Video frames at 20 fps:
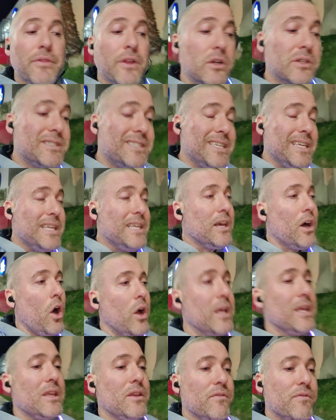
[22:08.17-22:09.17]
They're
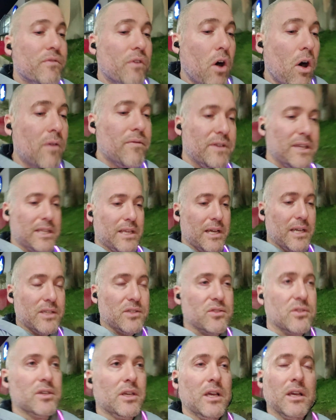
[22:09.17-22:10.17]
de-evolving,
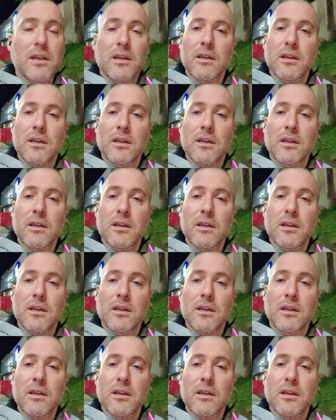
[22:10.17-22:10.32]
guys.